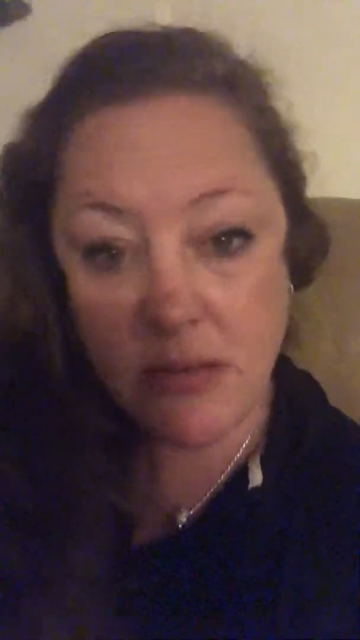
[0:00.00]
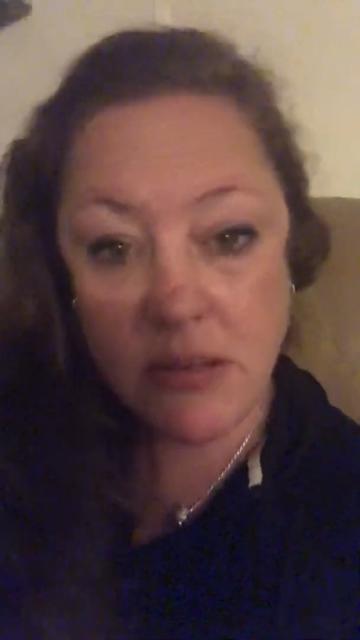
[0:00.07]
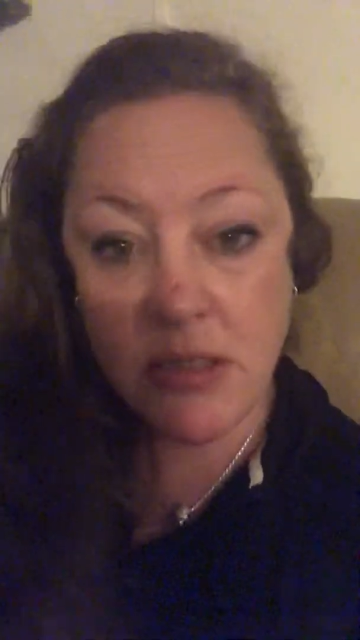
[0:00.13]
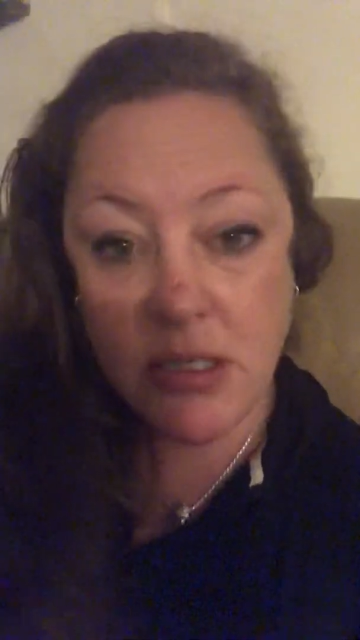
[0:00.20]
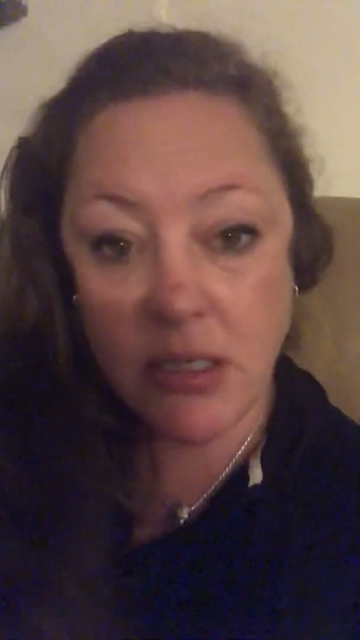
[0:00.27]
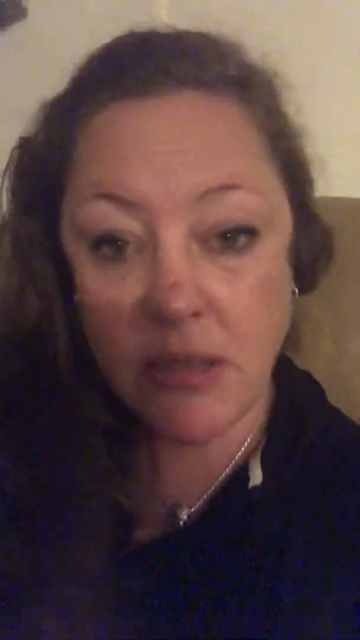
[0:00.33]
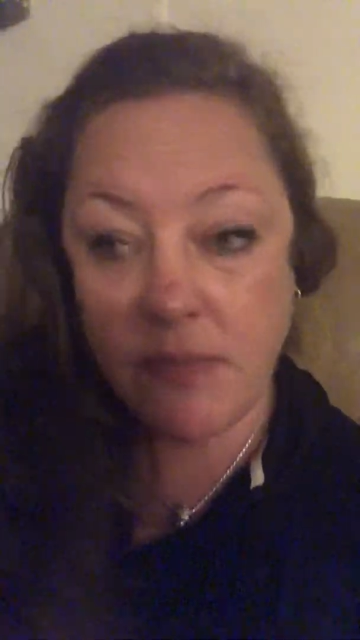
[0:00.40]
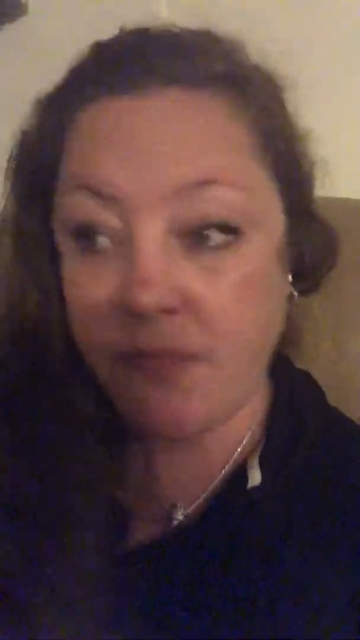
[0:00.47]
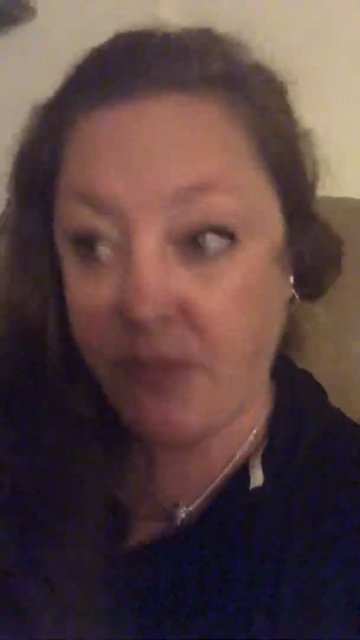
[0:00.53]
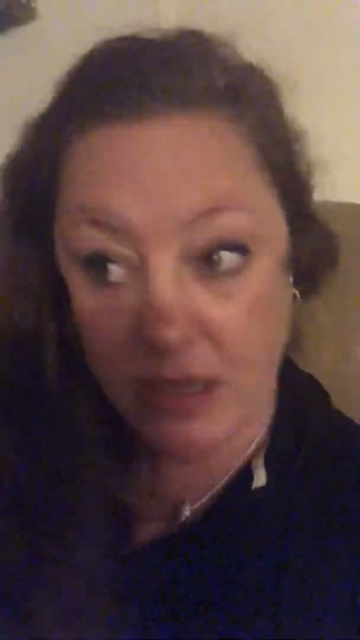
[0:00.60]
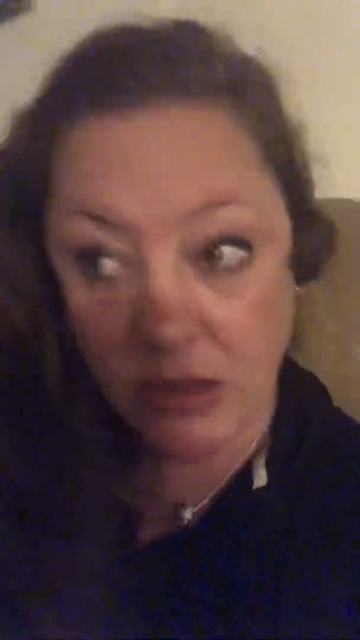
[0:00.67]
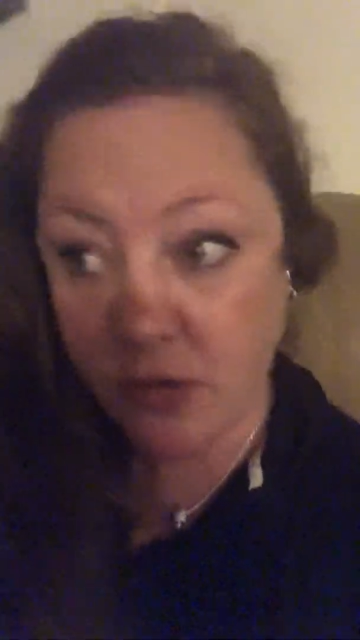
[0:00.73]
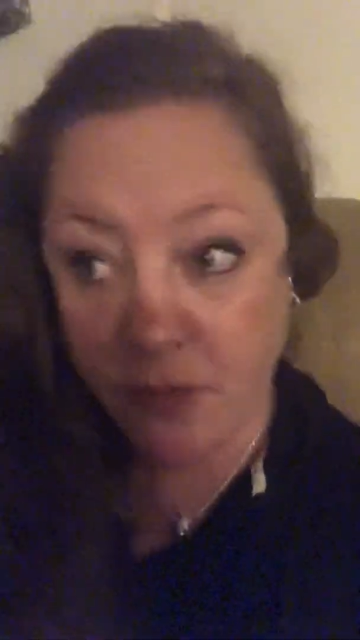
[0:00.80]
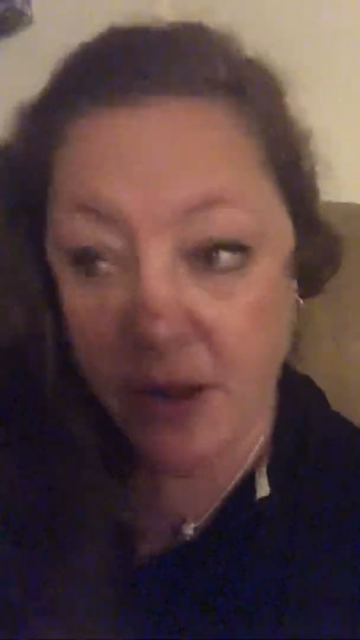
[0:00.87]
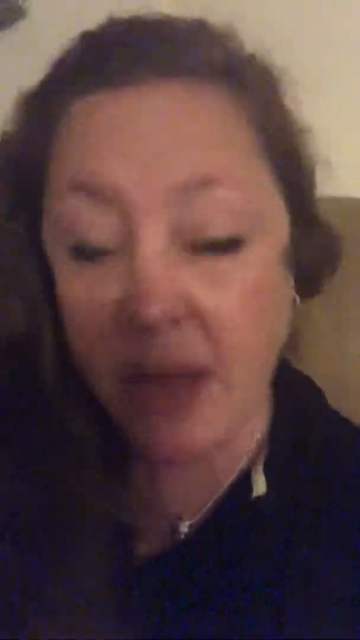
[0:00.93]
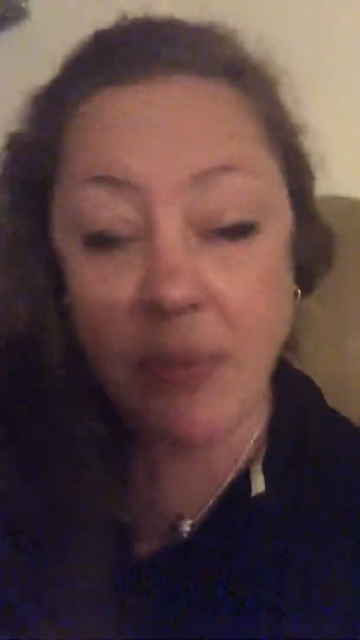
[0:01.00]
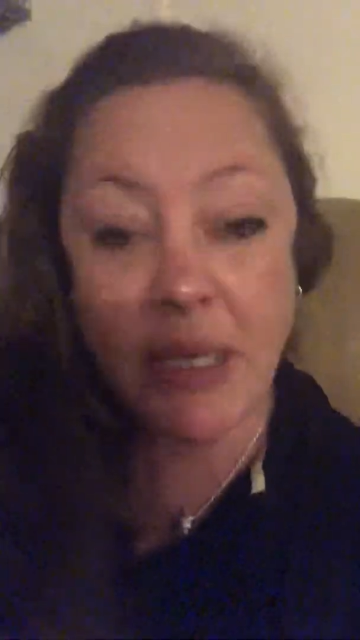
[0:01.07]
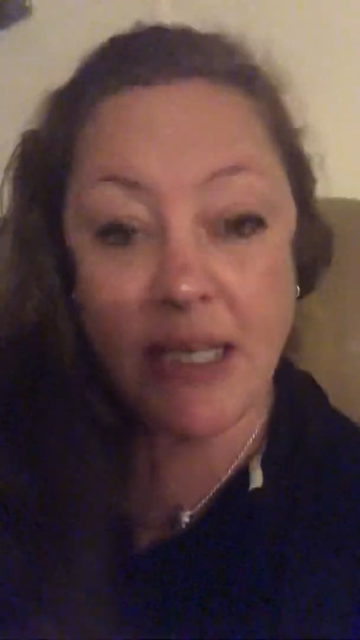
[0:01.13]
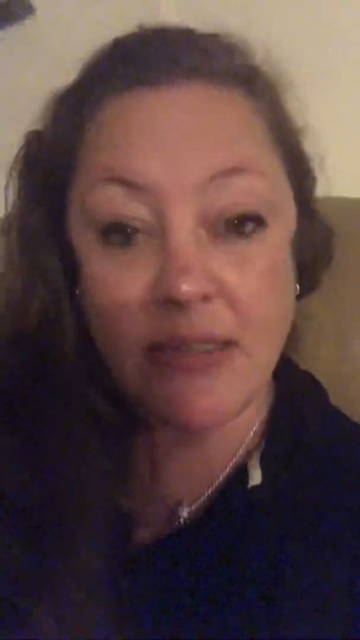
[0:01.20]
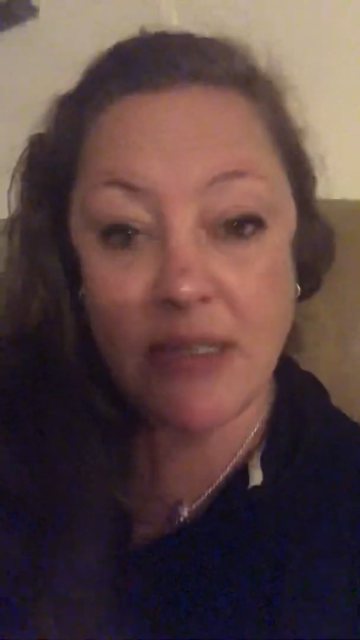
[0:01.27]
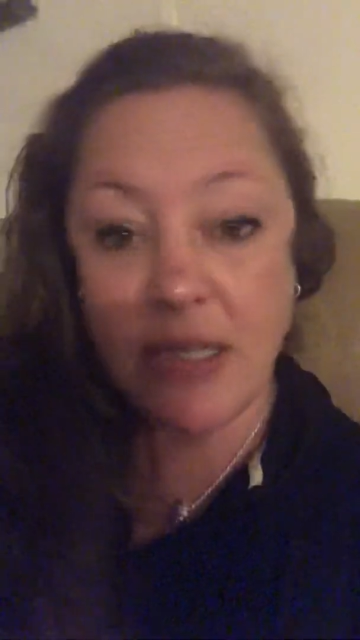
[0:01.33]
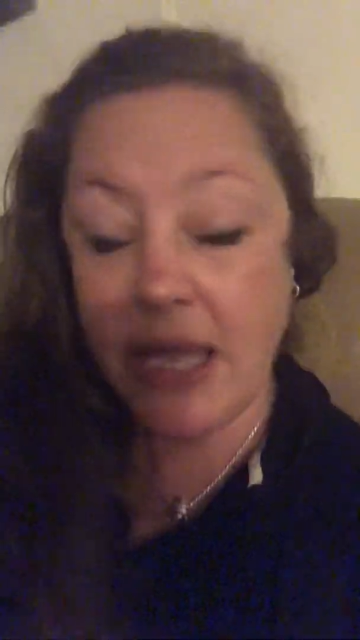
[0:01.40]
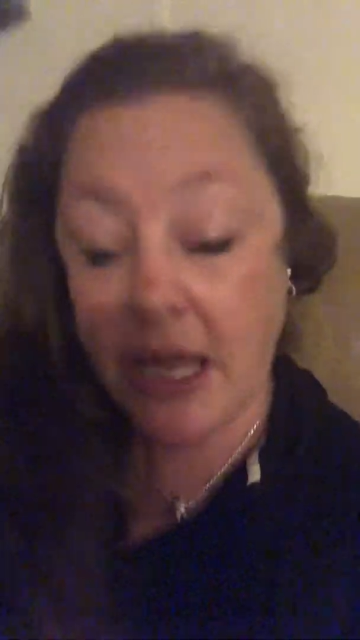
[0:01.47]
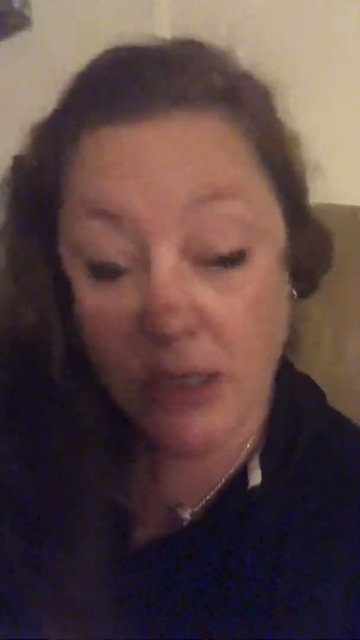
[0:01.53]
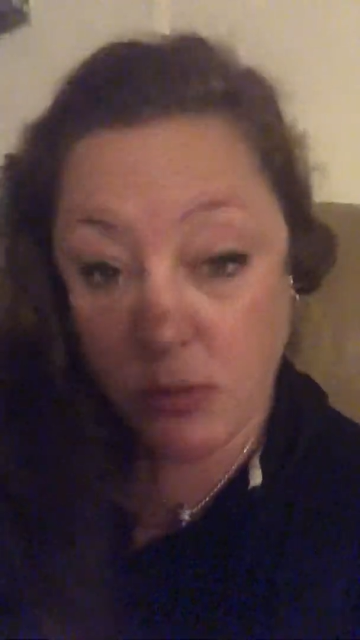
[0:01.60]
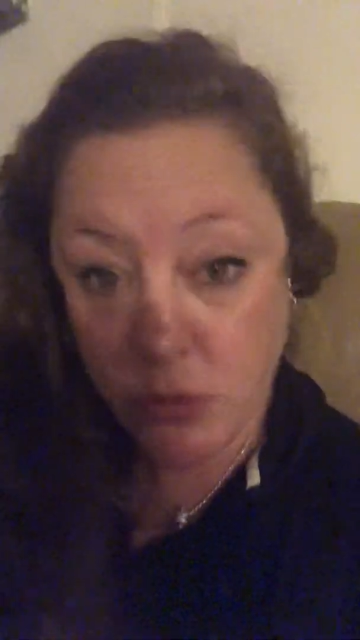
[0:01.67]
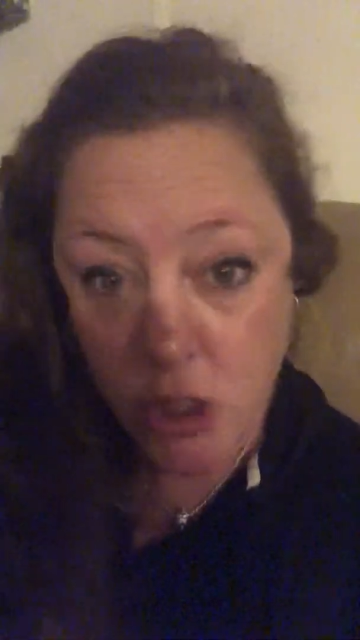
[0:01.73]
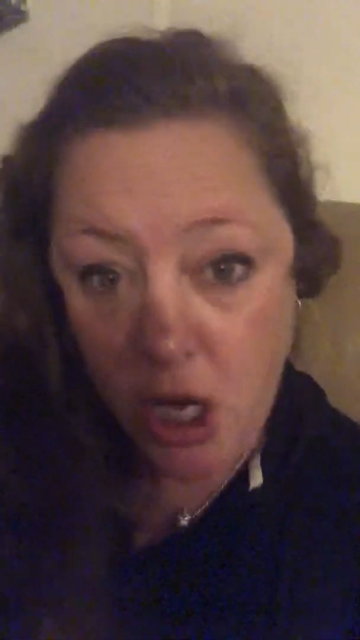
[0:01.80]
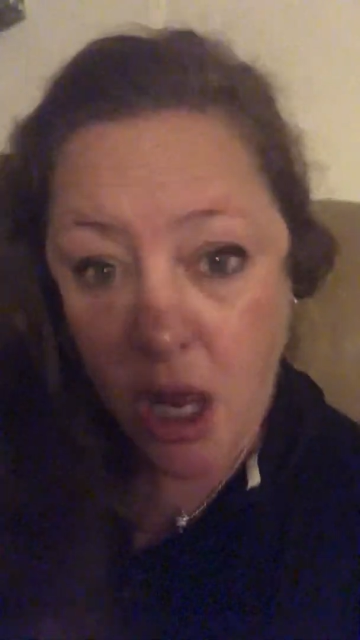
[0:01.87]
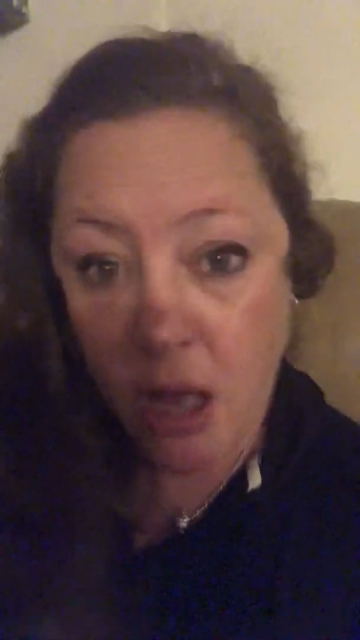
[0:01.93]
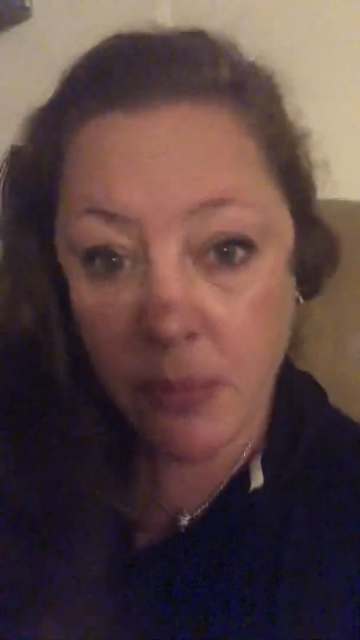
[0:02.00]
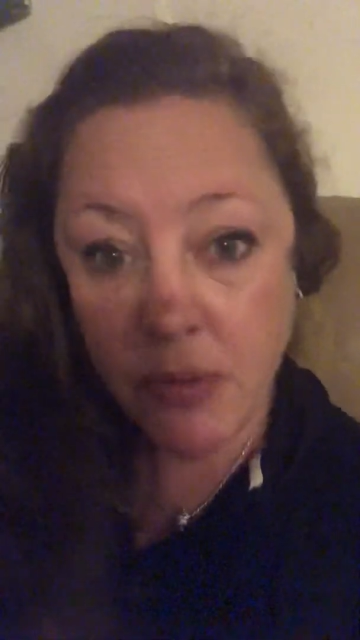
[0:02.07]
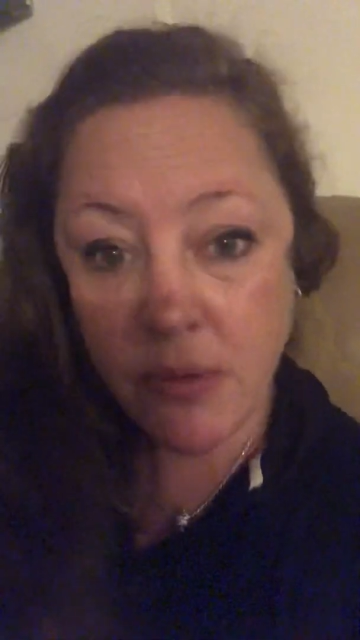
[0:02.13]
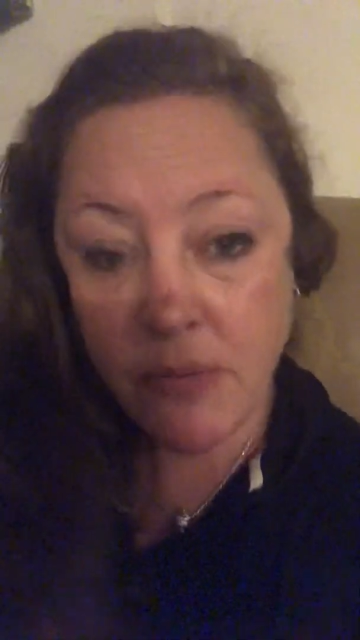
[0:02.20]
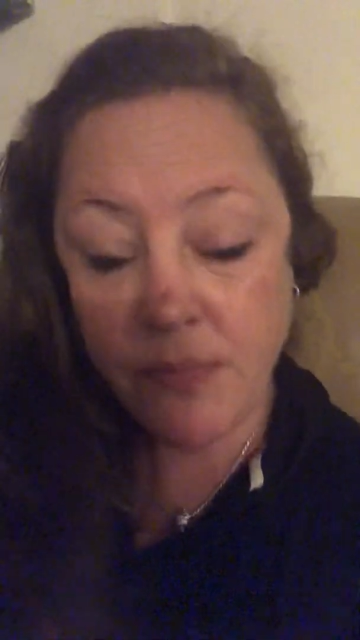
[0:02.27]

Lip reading: to feed their families, and they had no job